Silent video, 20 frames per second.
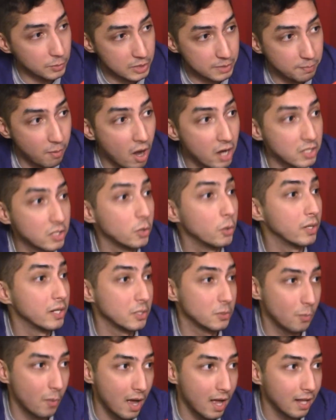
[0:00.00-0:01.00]
respond to it
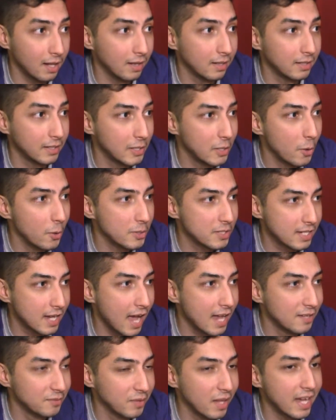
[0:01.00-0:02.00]
as well. You know, it's
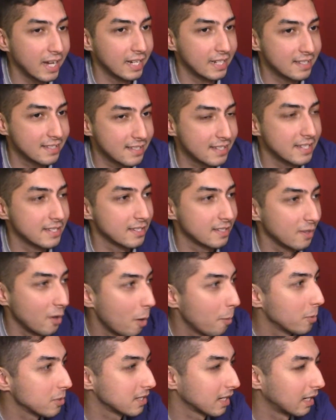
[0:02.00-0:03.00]
kind of like it's
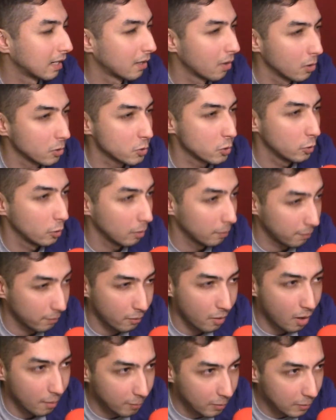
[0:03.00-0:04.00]
almost like a cultural
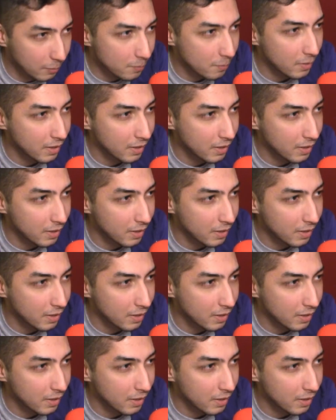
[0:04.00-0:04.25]
problem